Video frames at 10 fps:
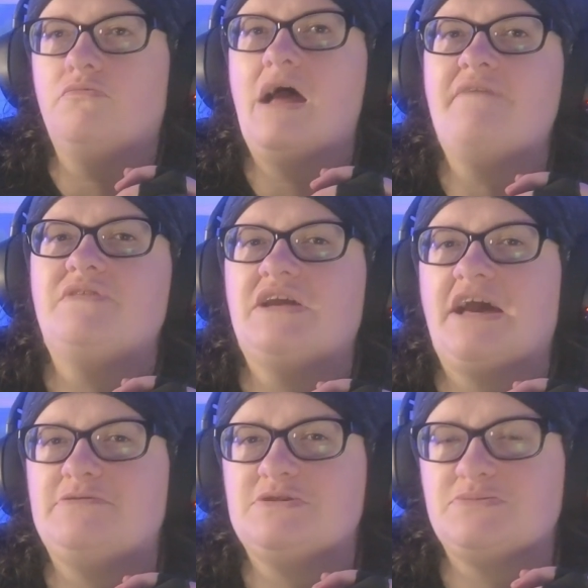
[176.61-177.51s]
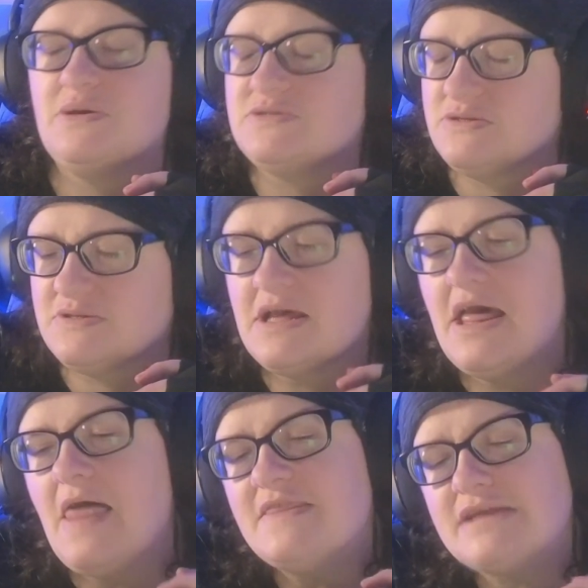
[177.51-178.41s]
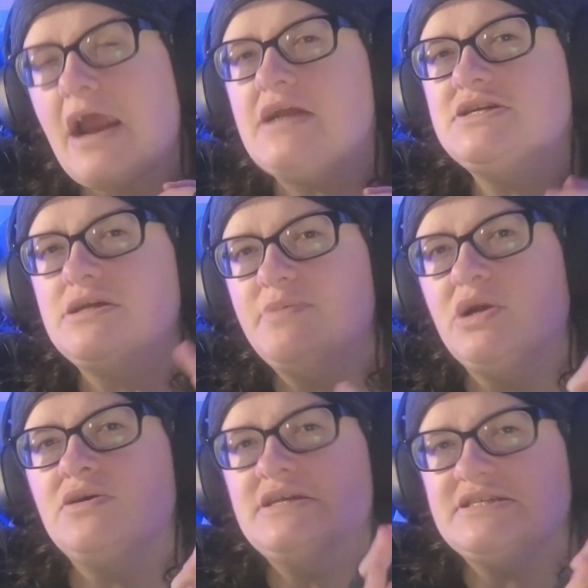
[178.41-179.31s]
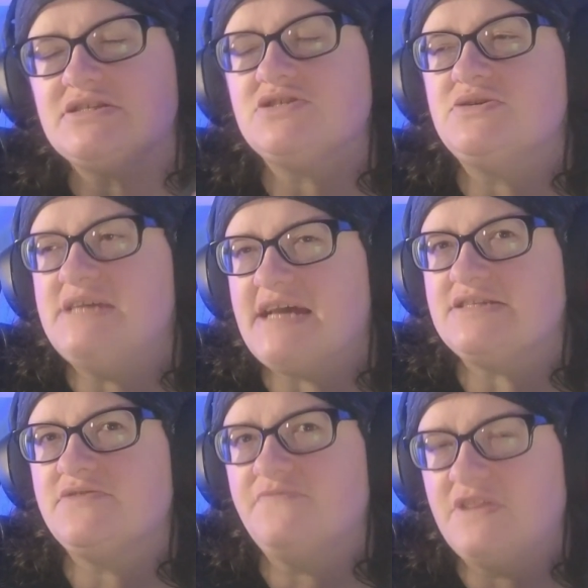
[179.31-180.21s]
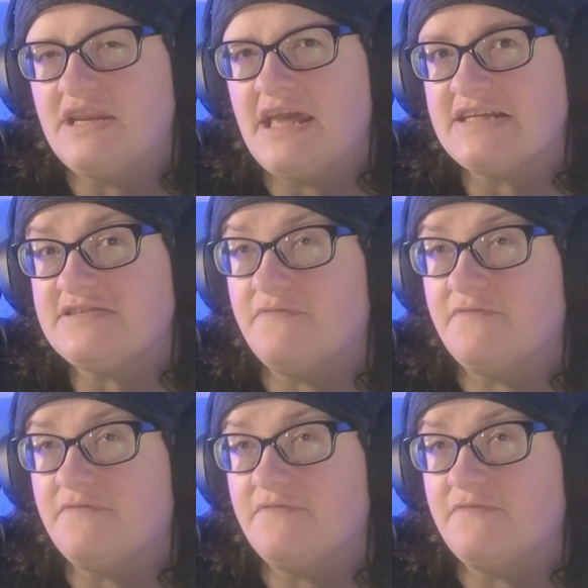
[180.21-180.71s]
everything else as well, so it's actually going to be a lot easier. So yeah, so for the next,